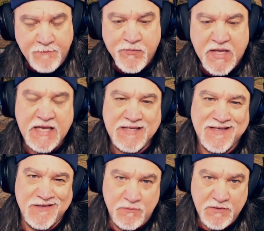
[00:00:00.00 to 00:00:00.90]
It's
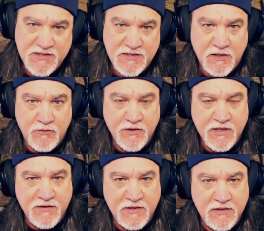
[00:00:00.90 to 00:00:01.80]
a little bit slower
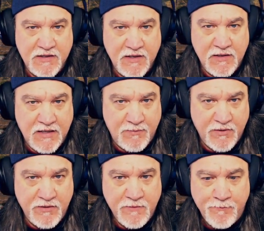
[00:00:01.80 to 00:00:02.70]
than the
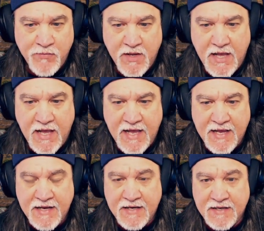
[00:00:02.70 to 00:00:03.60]
leopard,
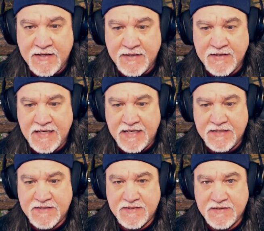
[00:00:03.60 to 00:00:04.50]
and
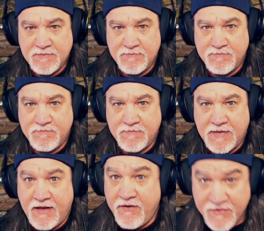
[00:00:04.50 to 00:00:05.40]
it's,
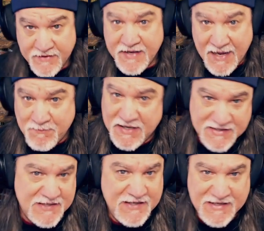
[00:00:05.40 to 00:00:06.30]
other than that,
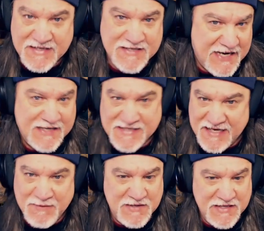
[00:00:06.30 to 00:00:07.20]
basically the exact
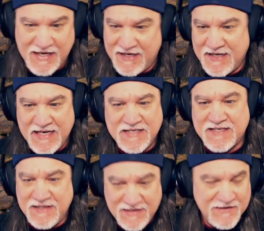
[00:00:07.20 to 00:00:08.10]
same thing.
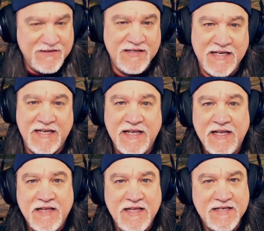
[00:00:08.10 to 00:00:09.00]
It's literally,
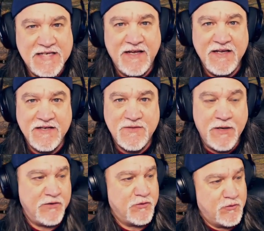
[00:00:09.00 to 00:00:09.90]
the Italians
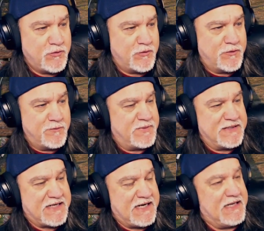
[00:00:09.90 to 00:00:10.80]
went, oh,
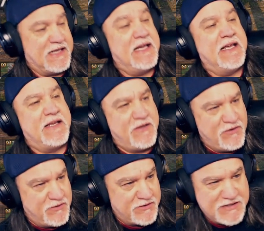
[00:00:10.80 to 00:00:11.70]
but I like
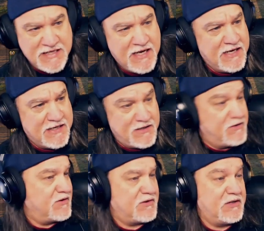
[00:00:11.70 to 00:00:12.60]
your tank,
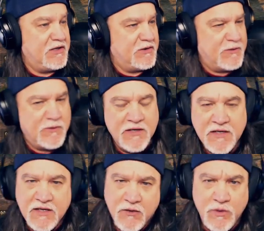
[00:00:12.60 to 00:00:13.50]
the Leo.
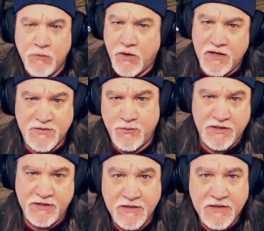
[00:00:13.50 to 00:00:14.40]
We want
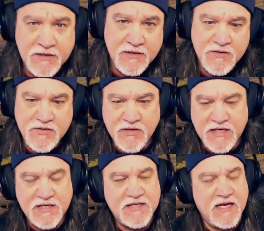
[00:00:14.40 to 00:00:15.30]
one. So
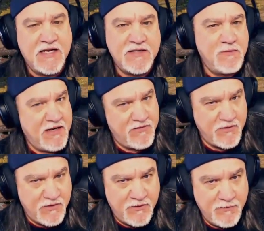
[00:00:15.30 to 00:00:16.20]
they decided to make
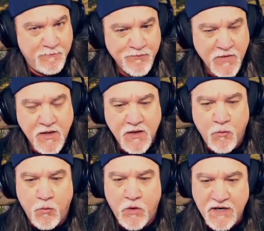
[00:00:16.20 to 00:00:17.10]
their own.
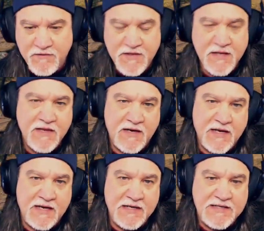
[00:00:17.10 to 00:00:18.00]
One thing that I
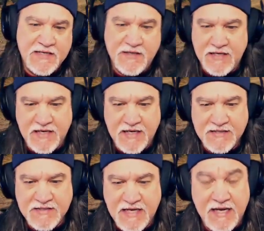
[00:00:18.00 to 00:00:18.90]
gotta tell you
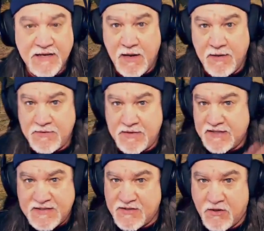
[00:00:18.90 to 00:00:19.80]
guys, and
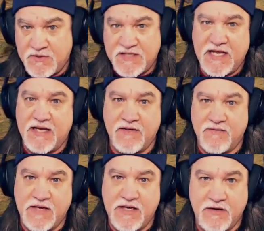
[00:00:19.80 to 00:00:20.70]
this is almost the end of
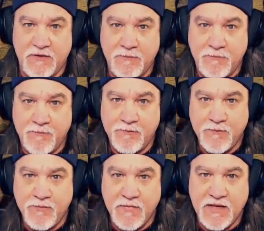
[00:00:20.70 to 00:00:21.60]
the video.
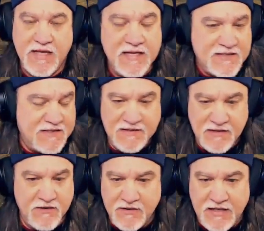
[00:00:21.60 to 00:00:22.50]
It's
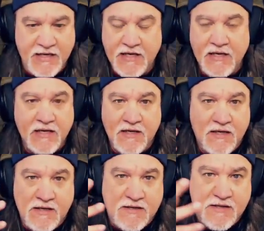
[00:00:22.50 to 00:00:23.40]
literally,
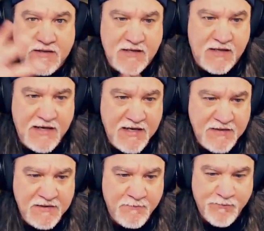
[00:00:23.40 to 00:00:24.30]
the lion